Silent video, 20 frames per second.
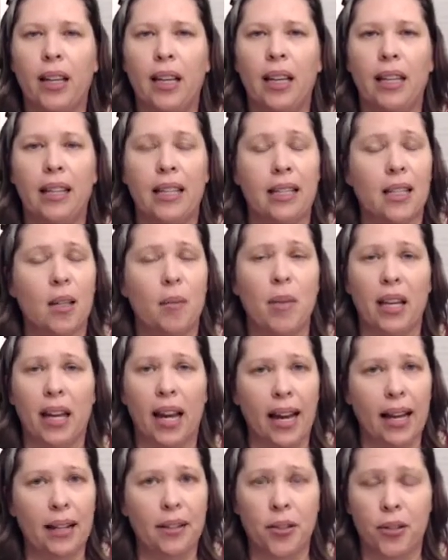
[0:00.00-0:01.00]
That's something I
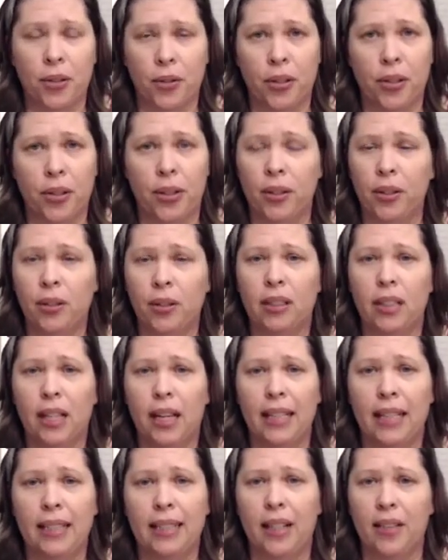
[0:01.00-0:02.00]
had to do too.
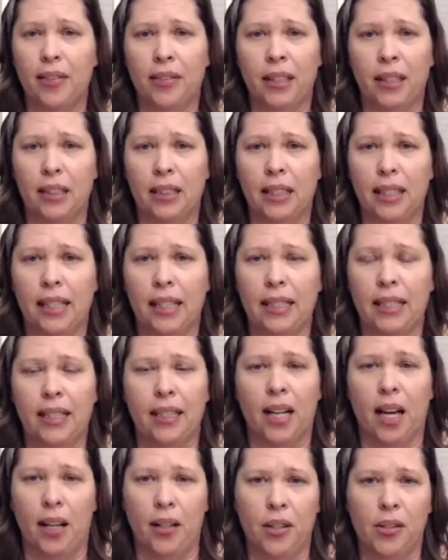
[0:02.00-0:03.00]
I definitely did
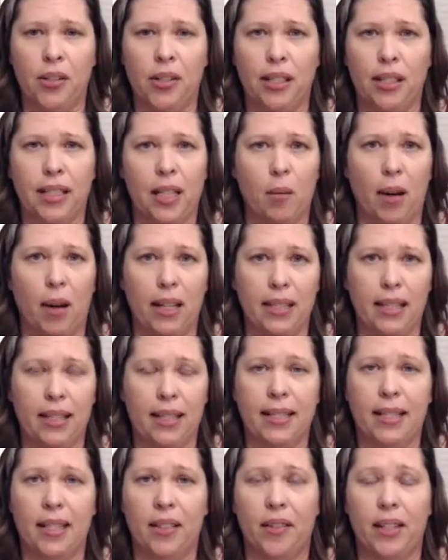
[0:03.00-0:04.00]
not used to see my
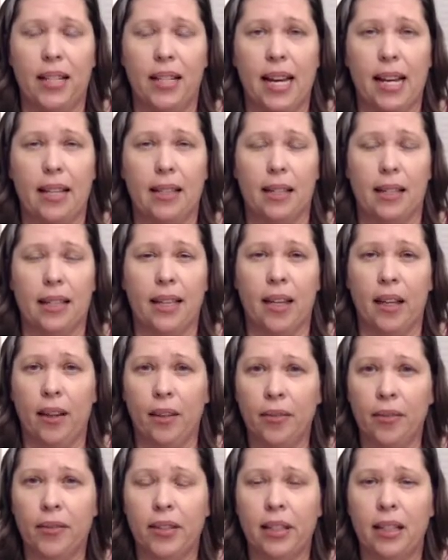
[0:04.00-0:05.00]
sensitivity as a
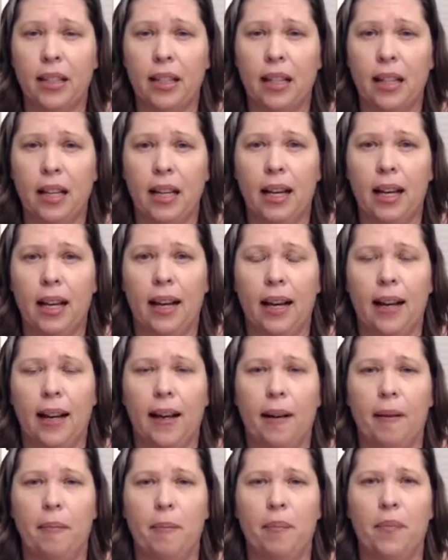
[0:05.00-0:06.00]
gift.
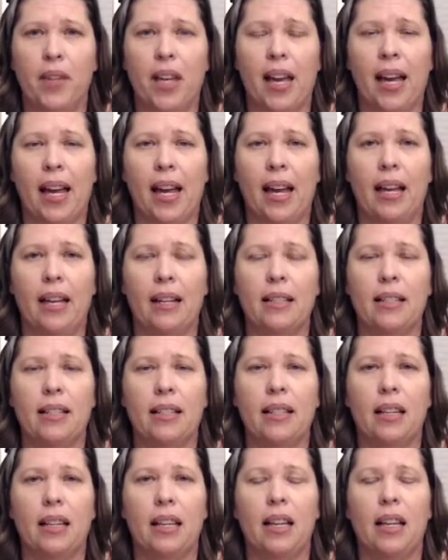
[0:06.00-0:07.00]
And
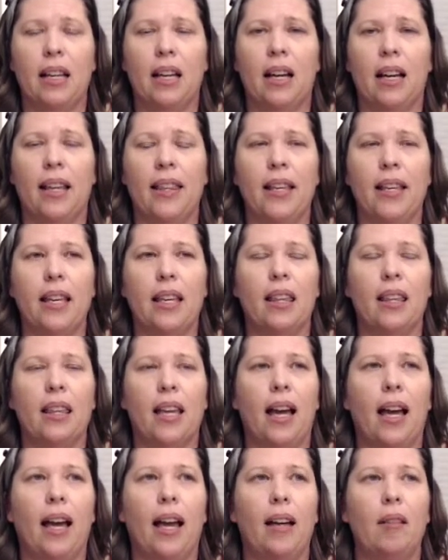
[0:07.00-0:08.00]
I think
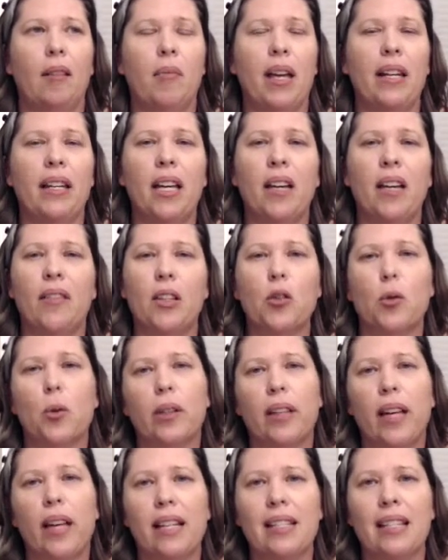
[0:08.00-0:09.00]
that many of us
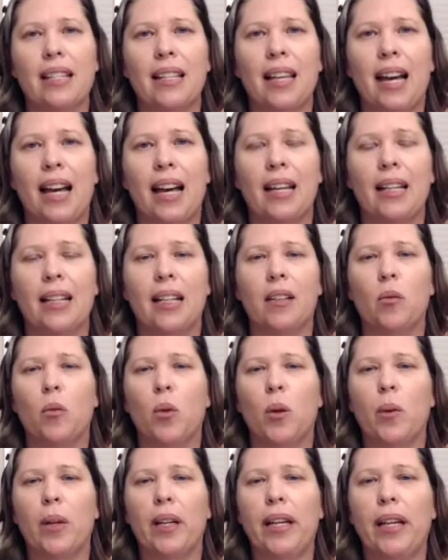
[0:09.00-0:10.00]
relate to that. And
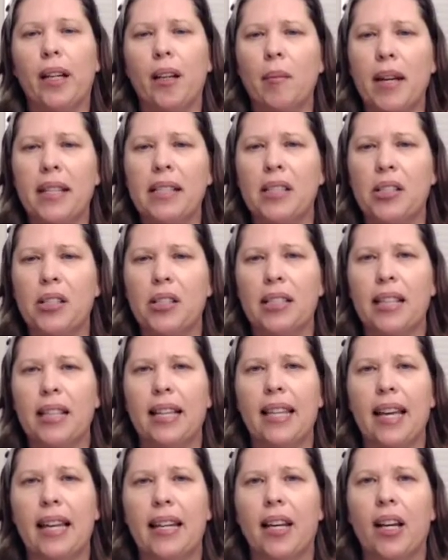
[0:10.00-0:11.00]
when we hear messages
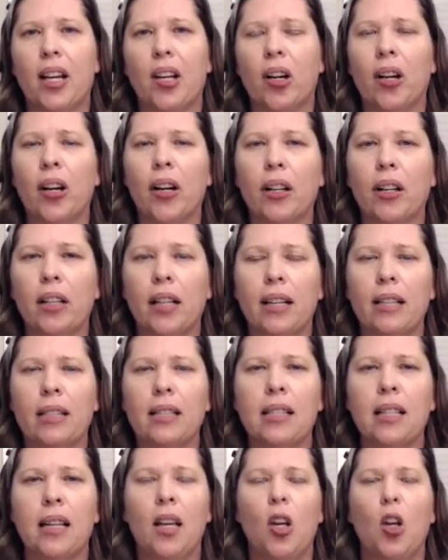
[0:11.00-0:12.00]
like that, it can hurt us.
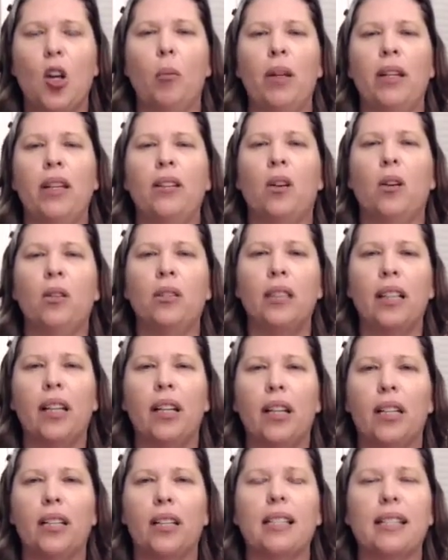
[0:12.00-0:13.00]
But it only
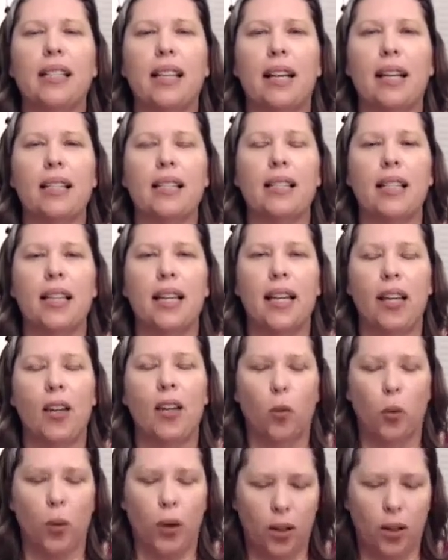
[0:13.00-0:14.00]
hurts us if
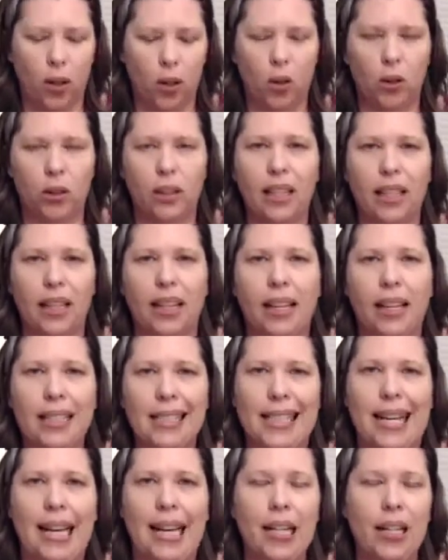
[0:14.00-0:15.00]
we're holding a
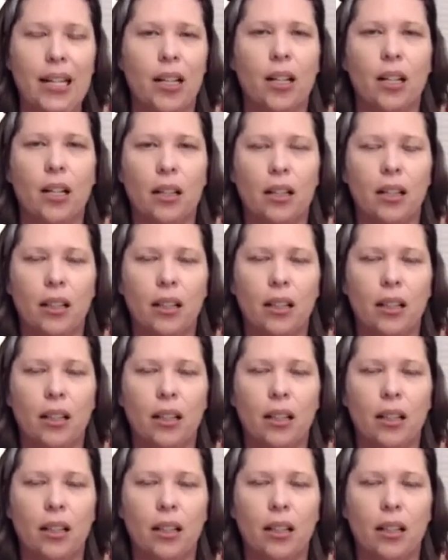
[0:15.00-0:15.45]
container